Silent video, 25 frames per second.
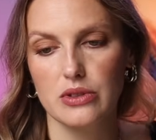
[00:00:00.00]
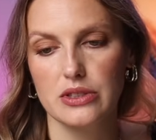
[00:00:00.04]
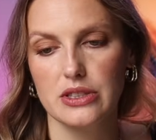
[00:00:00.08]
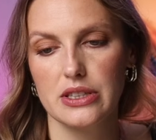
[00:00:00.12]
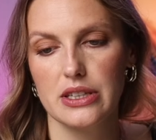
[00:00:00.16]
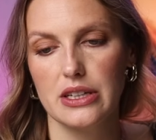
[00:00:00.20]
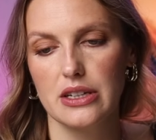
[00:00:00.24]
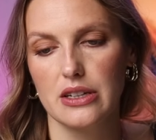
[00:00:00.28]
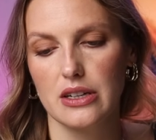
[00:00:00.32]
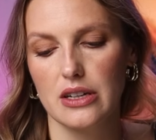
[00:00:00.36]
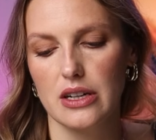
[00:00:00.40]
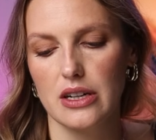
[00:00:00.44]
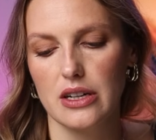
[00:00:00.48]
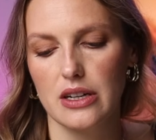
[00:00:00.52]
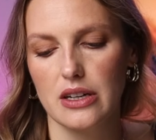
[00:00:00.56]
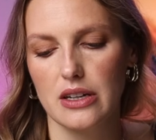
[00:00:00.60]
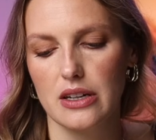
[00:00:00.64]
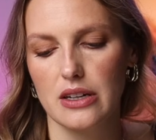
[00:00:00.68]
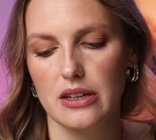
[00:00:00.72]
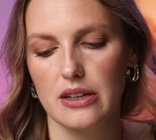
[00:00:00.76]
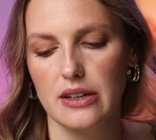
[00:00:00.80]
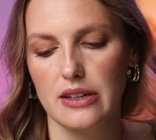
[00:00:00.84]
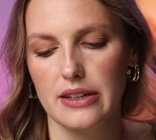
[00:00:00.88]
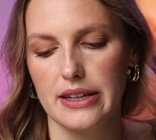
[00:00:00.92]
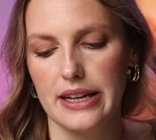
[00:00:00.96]
we'll
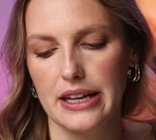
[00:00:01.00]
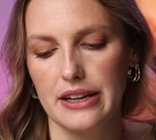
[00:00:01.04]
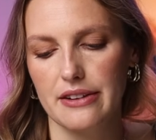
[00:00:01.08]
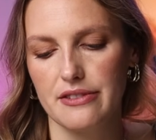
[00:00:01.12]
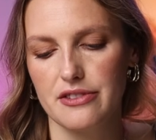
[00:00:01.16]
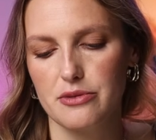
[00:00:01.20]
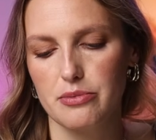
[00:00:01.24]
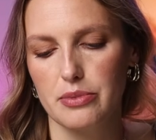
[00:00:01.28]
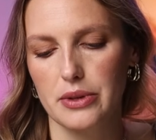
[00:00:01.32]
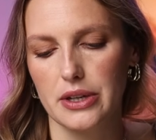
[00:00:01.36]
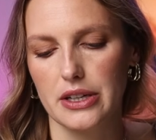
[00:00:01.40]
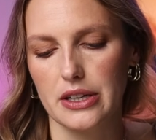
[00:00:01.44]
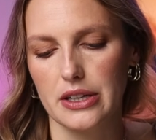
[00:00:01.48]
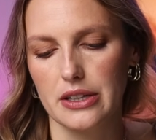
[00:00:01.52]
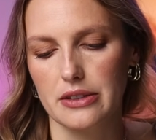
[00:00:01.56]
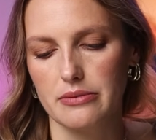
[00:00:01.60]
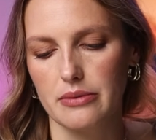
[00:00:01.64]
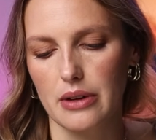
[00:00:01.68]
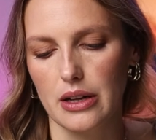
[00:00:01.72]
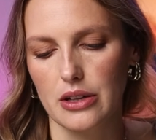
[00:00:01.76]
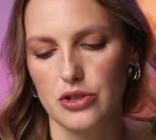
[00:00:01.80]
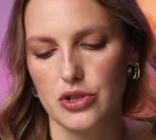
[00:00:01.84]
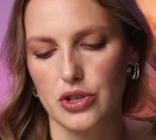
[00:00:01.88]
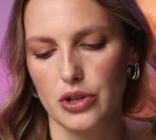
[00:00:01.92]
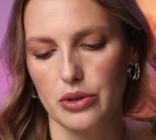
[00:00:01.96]
hear a native speaker.
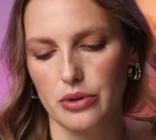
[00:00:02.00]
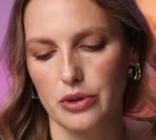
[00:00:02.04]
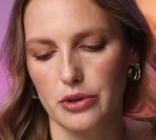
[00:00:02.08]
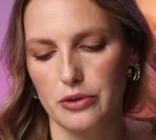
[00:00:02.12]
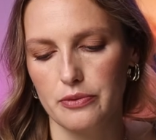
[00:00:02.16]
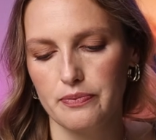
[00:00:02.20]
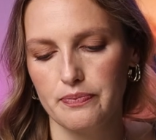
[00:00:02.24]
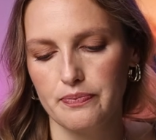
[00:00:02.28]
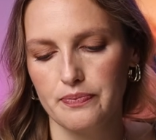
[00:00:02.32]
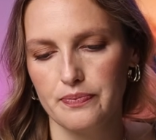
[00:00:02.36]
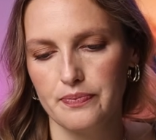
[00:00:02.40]
I'll show you.